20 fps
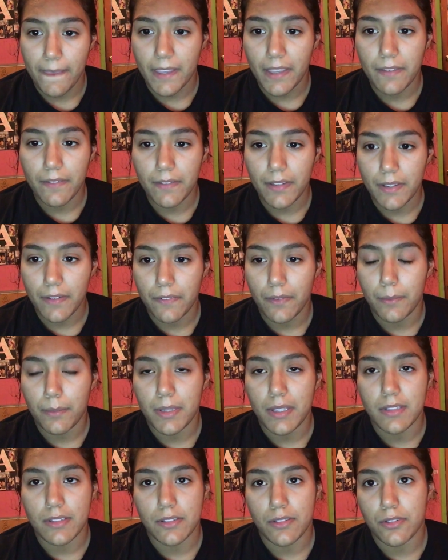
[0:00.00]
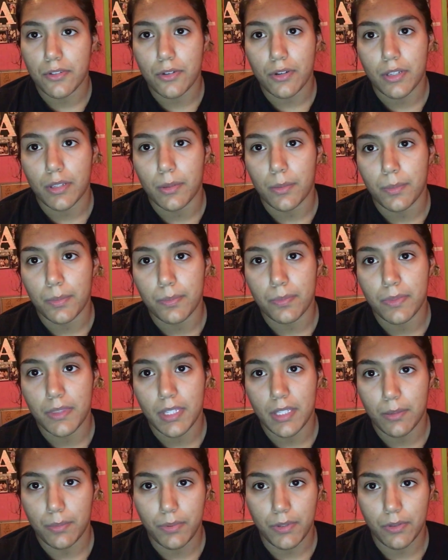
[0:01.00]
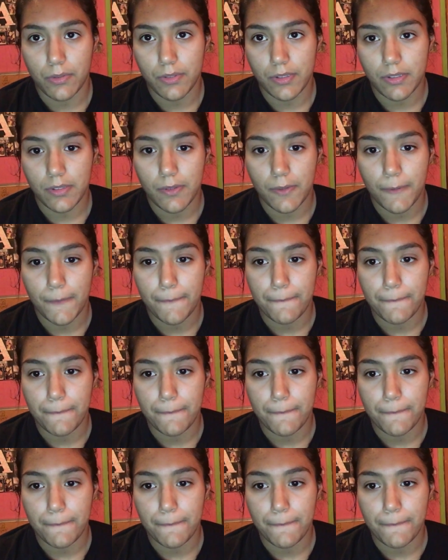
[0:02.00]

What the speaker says: even if it means enduring the abuse.